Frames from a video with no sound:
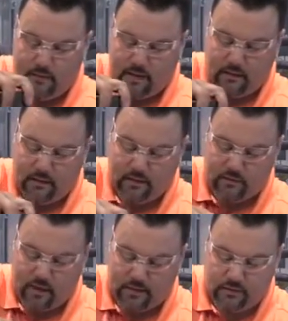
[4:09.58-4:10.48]
take the
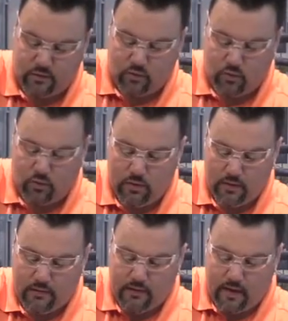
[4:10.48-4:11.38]
extraction tool
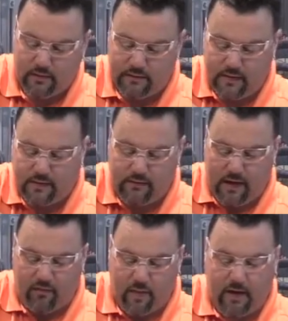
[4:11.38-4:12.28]
down inside the
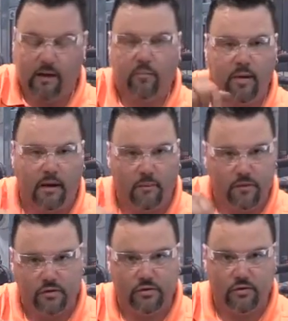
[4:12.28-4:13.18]
valve body and pick up
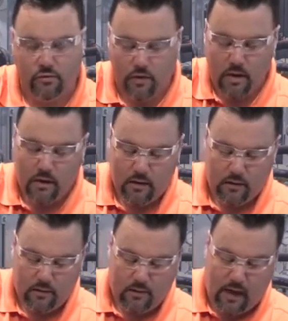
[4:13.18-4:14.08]
those 2
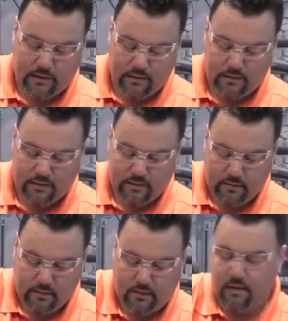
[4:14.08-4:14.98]
notches
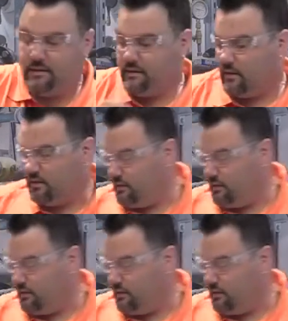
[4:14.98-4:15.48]
and start